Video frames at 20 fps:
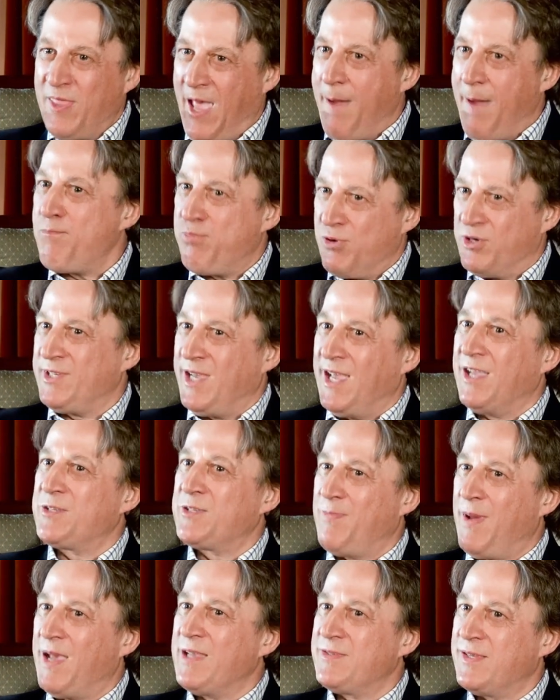that protects
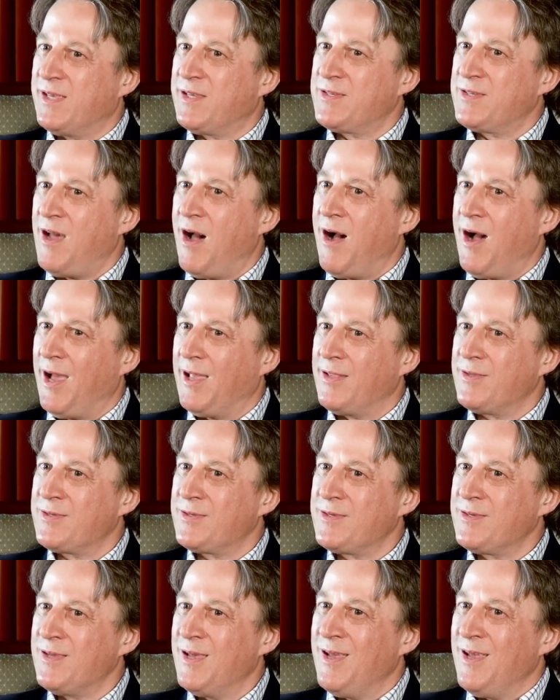basic
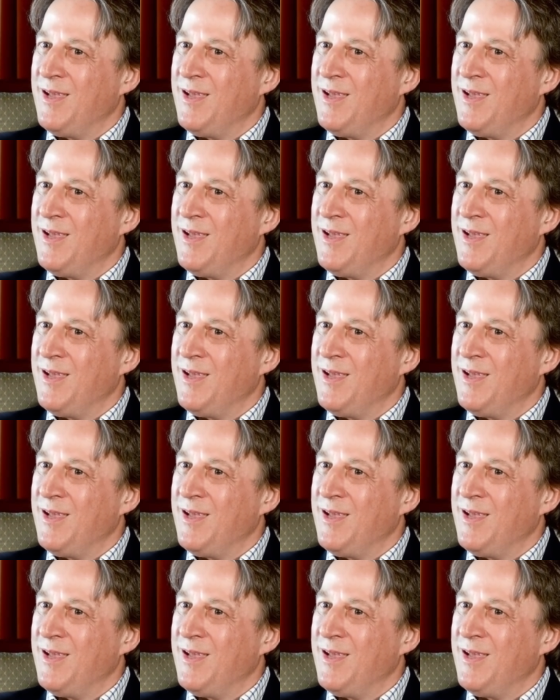science.